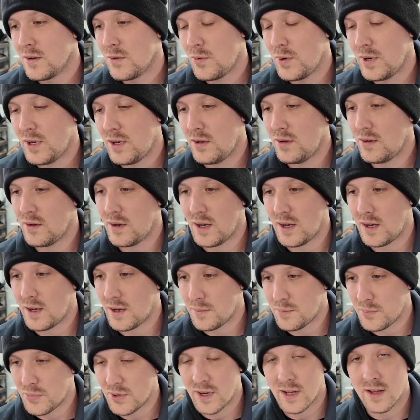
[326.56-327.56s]
We do
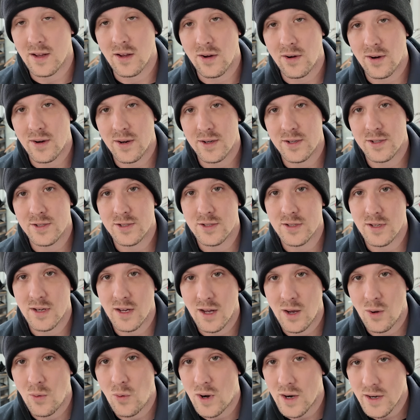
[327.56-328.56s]
a pretty large
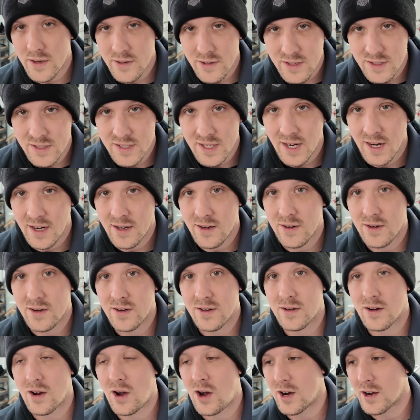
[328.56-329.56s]
water
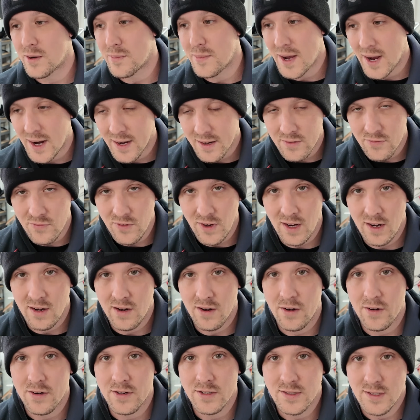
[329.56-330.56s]
container, automatic
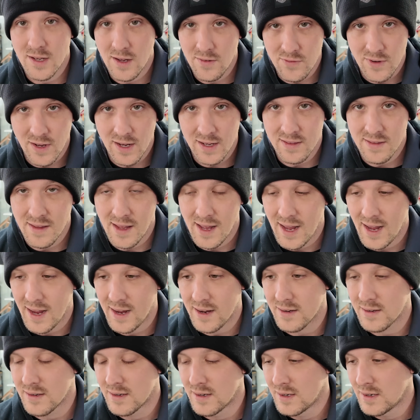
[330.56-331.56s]
feeder, stuff like
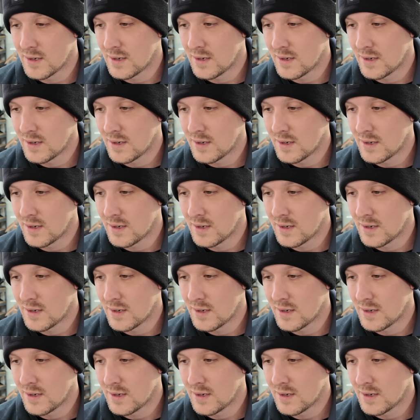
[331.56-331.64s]
that.